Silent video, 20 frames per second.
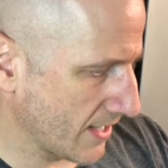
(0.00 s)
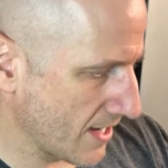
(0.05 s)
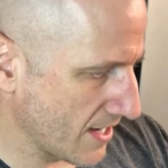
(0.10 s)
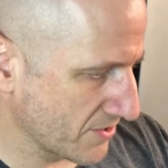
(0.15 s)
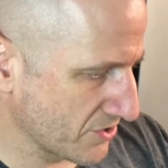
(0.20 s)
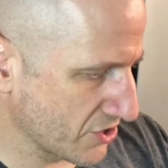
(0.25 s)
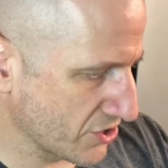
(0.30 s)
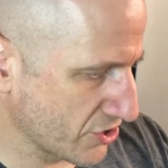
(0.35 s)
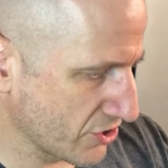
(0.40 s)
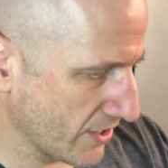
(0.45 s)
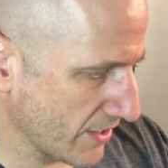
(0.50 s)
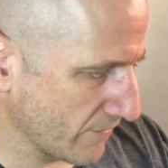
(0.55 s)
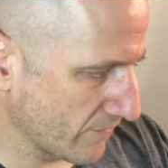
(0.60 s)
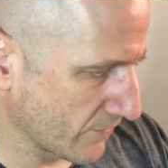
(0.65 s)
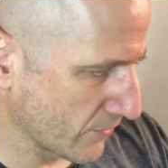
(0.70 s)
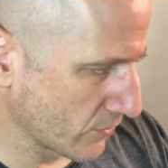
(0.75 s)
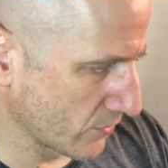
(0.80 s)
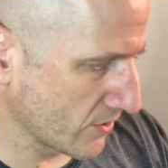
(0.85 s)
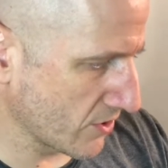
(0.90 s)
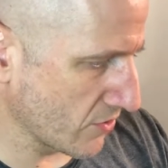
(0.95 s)
concentrate,
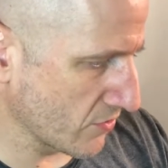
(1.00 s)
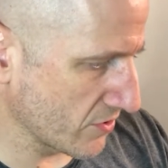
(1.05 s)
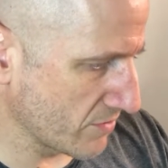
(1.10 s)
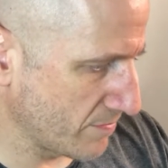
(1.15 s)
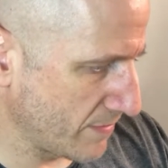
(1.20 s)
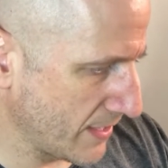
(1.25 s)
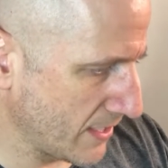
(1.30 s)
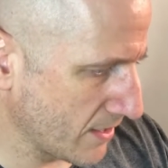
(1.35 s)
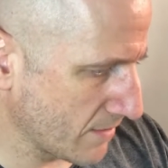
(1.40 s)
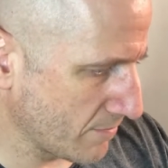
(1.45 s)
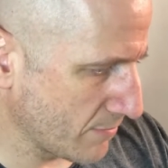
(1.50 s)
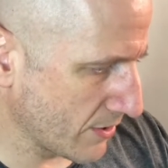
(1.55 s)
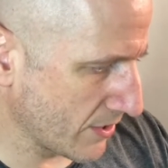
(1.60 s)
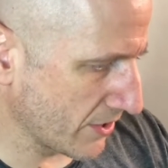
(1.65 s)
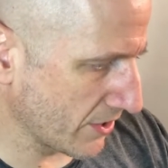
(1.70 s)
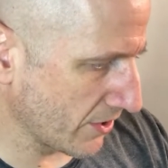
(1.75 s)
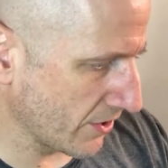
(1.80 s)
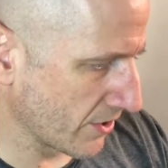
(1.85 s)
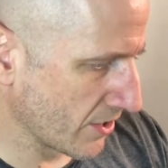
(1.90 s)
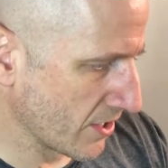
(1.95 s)
fructose, peanut
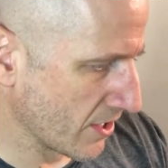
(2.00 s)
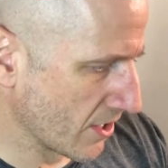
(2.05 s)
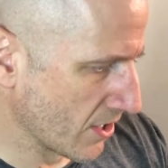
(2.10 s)
butter,